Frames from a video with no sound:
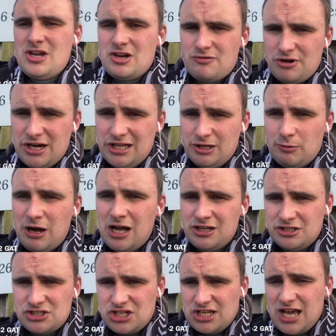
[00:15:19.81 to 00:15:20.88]
really well,
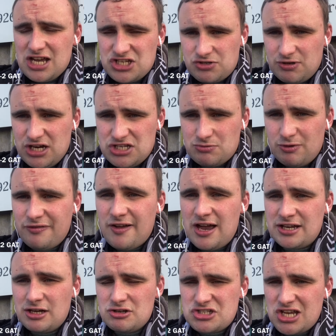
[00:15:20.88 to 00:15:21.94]
and that is the reason we
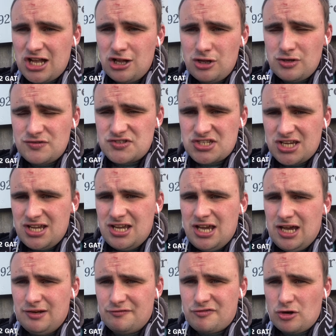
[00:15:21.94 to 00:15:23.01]
find ourselves
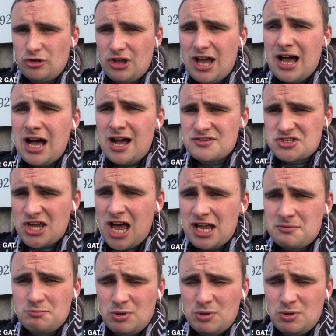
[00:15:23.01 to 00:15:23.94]
in front at half time.